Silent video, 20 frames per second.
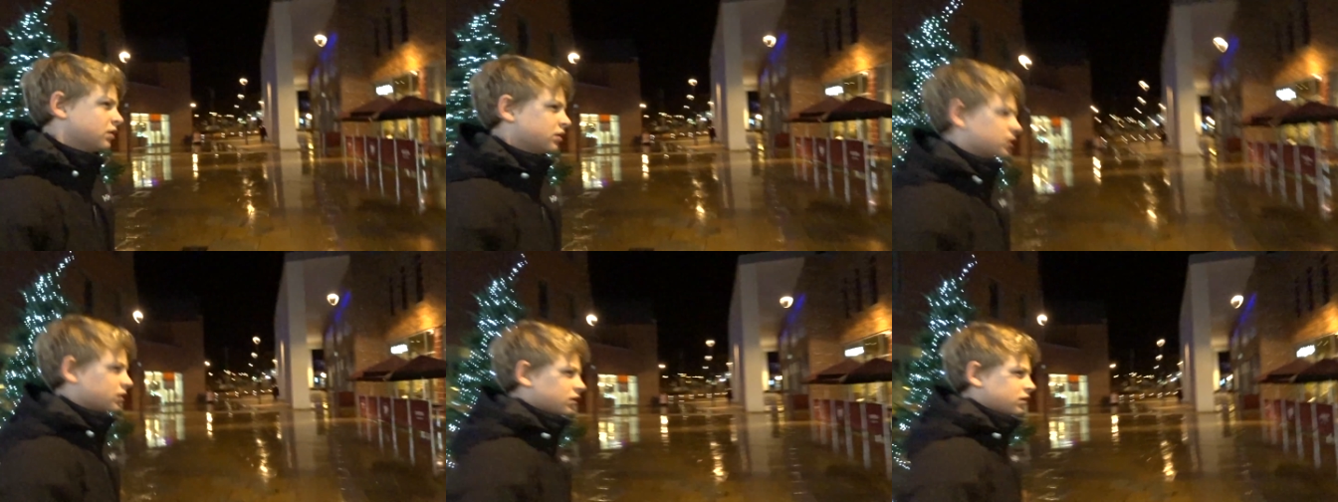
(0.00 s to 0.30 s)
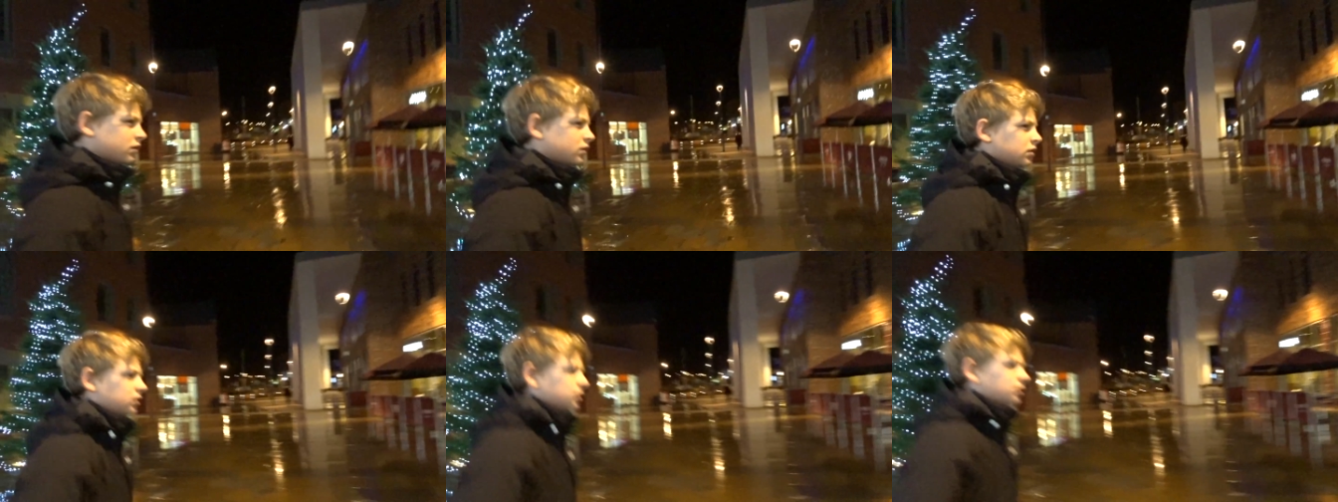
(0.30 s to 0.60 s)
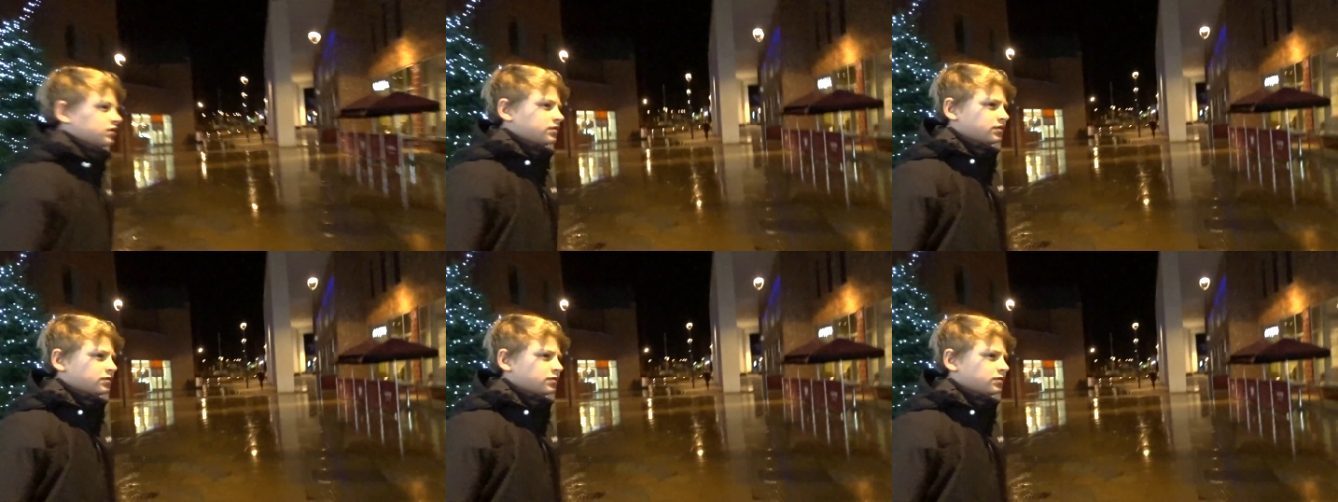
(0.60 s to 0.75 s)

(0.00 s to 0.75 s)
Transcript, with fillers: You do, do you?